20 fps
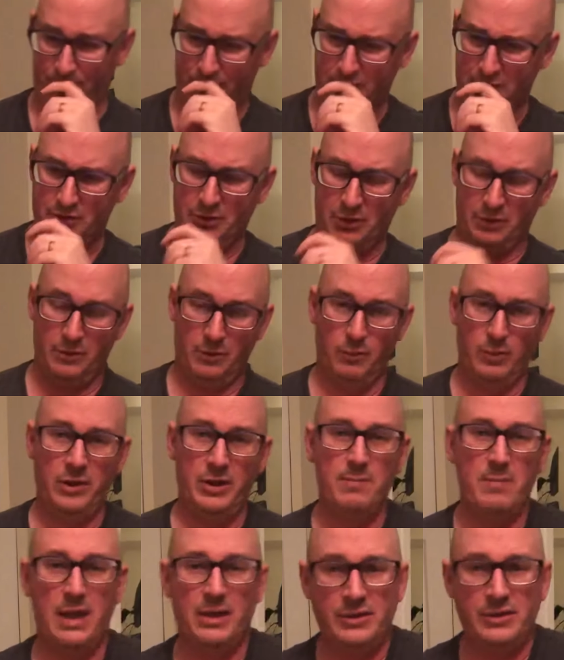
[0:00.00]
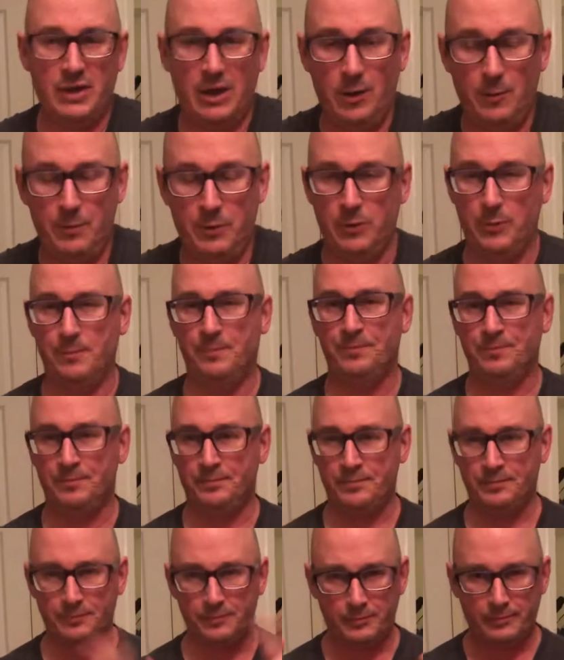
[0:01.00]
So they're really meant to help you
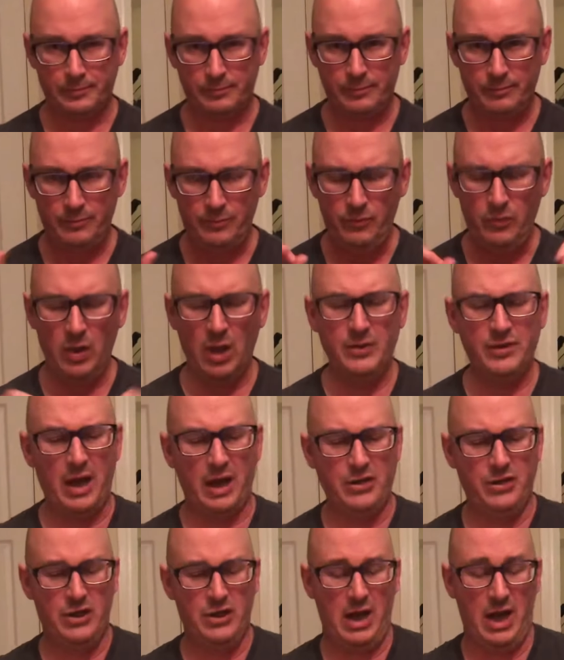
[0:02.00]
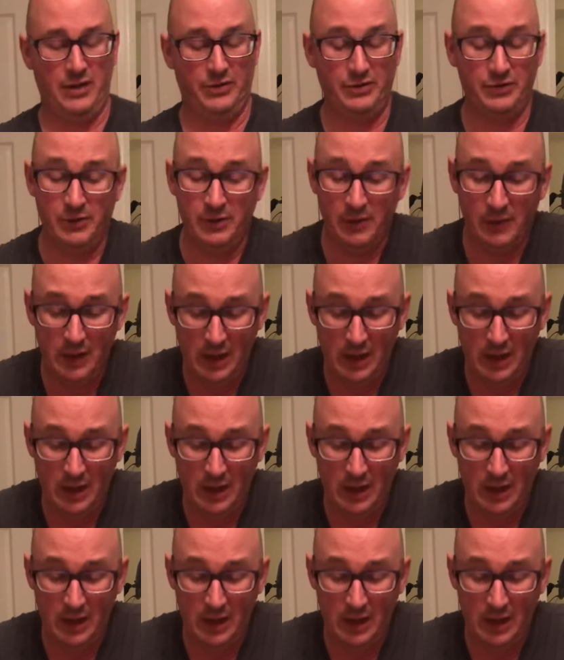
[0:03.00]
digest.